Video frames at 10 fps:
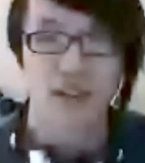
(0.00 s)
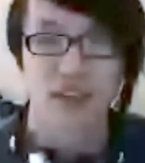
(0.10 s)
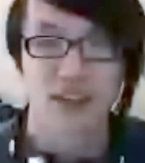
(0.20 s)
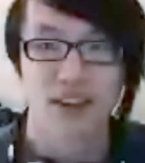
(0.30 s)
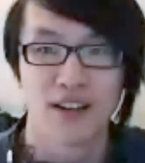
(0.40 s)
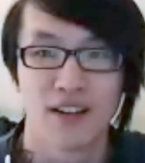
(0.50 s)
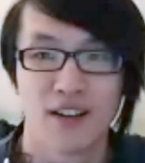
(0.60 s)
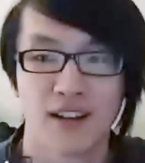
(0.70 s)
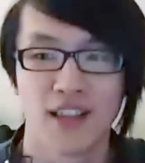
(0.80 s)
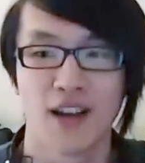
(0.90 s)
here?
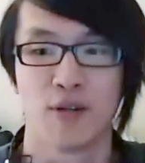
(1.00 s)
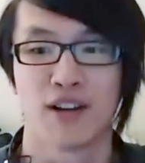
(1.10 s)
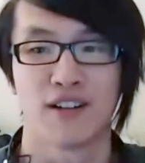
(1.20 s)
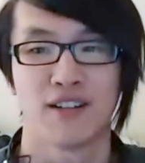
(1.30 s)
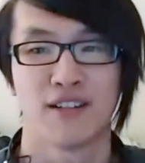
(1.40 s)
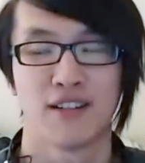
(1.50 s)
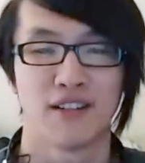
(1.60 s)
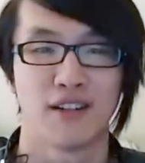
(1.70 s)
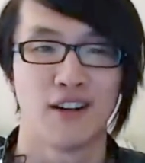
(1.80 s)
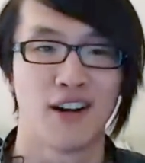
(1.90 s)
There we go.
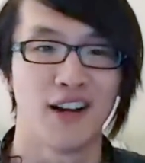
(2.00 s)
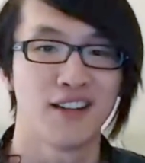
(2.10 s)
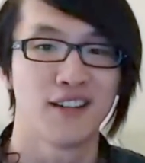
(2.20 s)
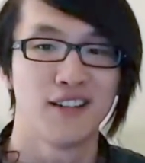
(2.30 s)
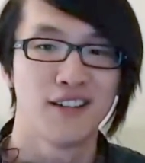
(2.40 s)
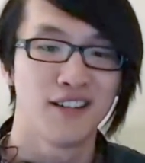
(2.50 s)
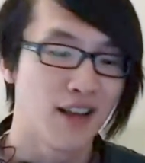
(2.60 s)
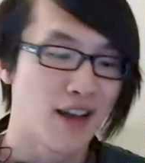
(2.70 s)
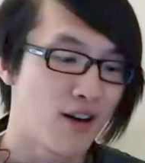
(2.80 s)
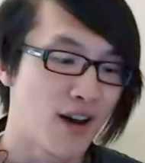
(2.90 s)
All right,
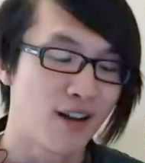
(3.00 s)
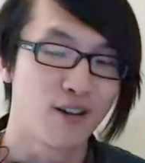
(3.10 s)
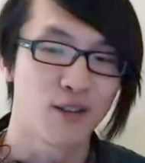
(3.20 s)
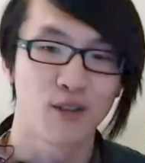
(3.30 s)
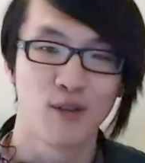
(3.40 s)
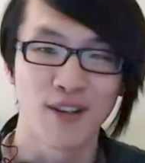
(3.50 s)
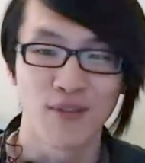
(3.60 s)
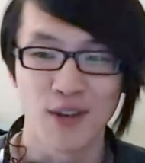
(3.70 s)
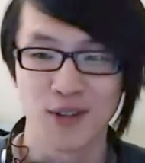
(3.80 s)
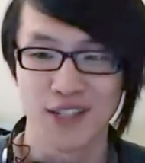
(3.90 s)
now I got three
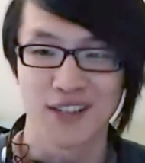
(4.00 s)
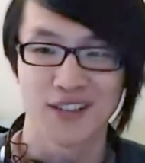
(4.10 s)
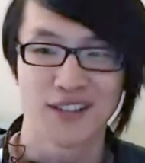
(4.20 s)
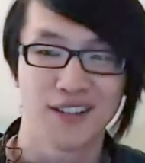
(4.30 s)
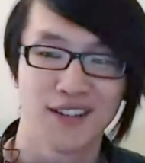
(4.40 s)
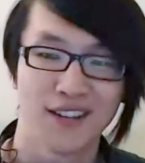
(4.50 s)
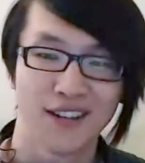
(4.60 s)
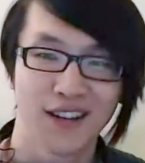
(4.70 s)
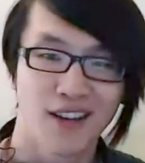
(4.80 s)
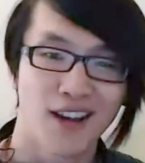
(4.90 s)
viewers.
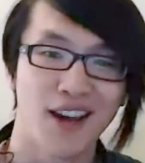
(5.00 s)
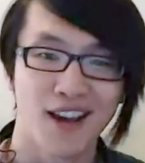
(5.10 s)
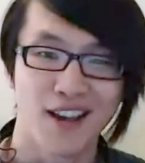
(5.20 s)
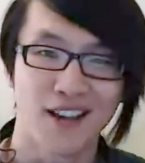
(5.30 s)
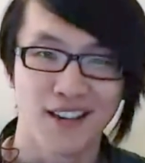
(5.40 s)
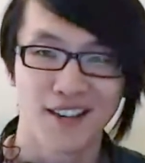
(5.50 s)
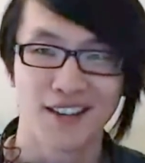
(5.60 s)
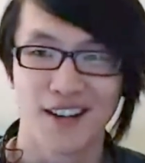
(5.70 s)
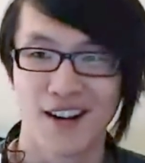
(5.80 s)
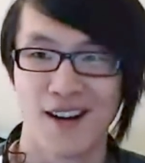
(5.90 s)
Hey.
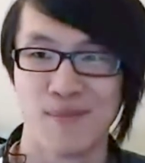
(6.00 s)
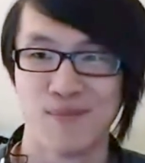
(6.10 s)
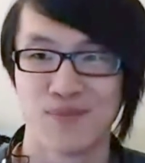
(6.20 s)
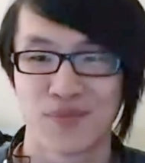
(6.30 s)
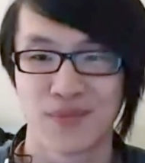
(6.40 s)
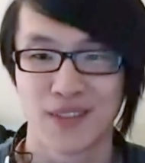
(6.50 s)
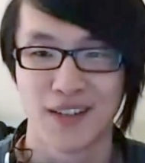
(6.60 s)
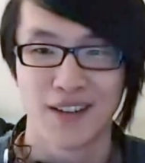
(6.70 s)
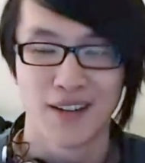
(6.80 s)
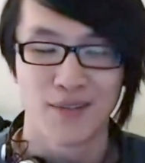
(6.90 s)
Um,
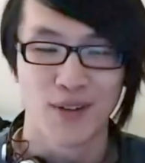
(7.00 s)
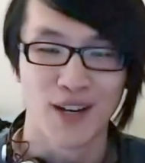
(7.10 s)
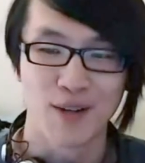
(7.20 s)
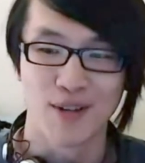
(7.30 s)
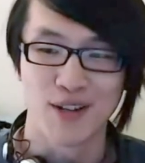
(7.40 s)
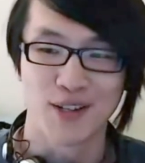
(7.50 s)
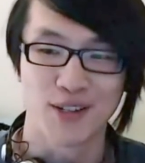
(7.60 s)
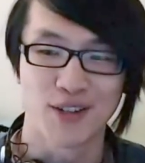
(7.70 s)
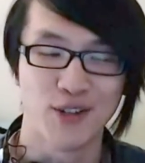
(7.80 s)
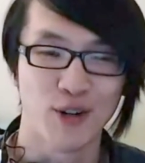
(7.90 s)
For anyone
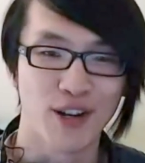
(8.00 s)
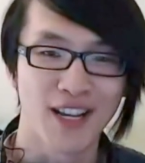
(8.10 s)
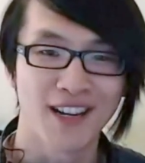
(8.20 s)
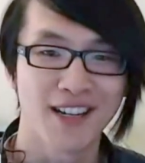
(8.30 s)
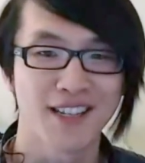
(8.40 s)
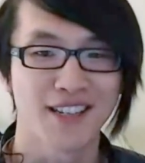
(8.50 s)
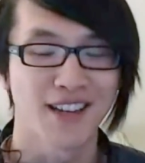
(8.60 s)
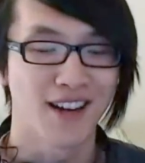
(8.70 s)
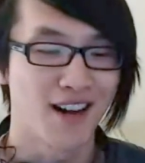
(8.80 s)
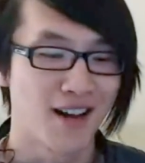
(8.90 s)
just joining
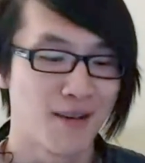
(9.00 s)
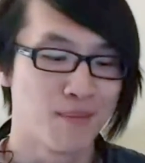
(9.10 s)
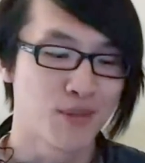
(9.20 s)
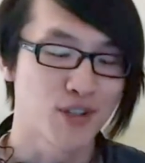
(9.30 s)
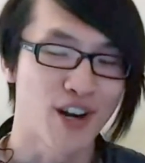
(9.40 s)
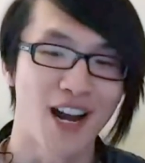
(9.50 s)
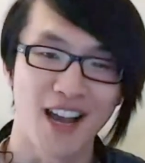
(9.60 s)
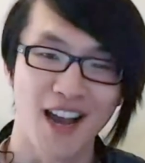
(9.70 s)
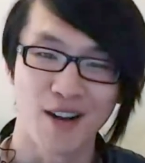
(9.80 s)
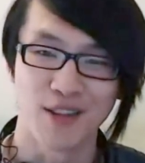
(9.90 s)
us, I'm
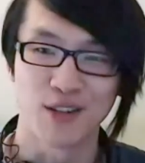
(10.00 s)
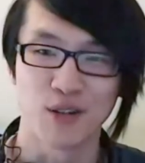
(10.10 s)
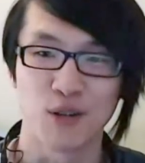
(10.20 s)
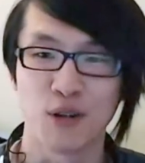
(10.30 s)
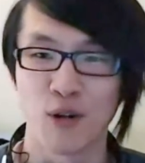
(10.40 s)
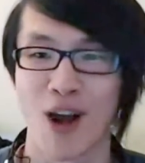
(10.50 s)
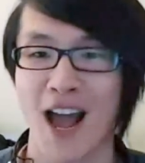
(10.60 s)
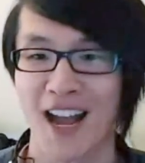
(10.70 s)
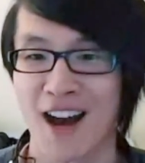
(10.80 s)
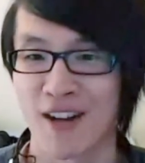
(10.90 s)
trying out this Google
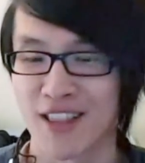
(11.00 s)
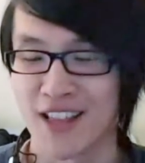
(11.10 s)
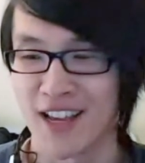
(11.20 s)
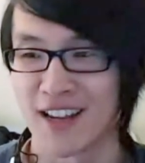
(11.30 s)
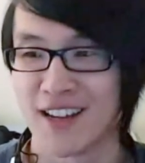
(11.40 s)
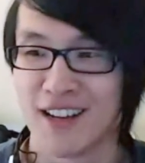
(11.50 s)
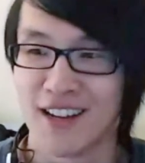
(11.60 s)
Hangout thing.